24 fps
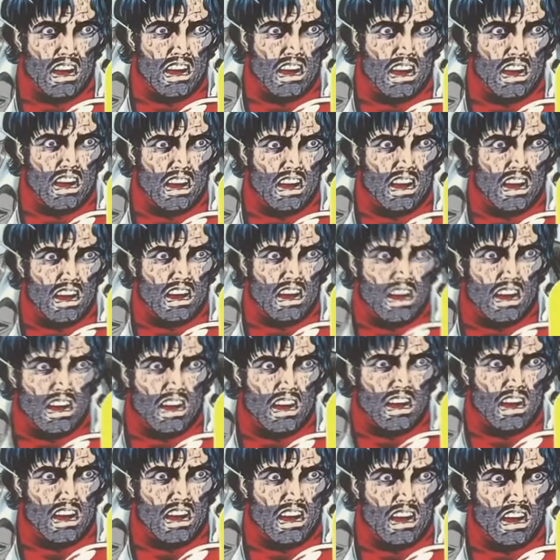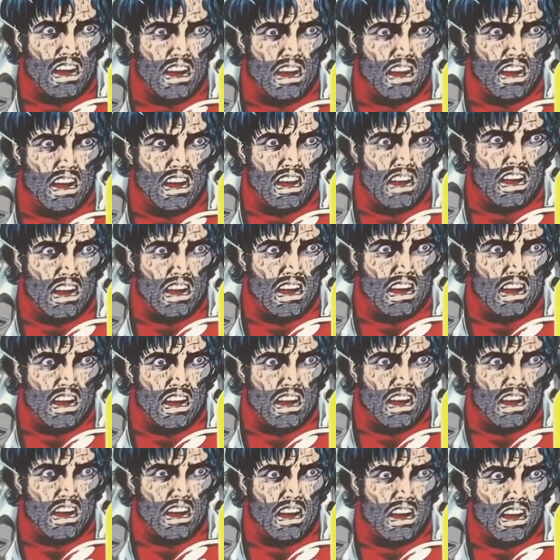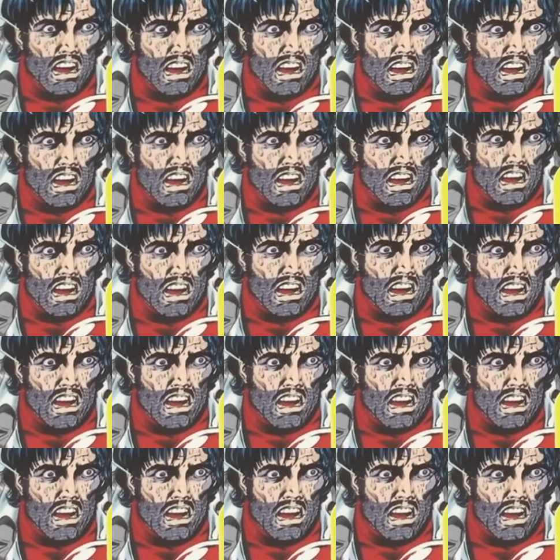But, you know, like I said, it's for me.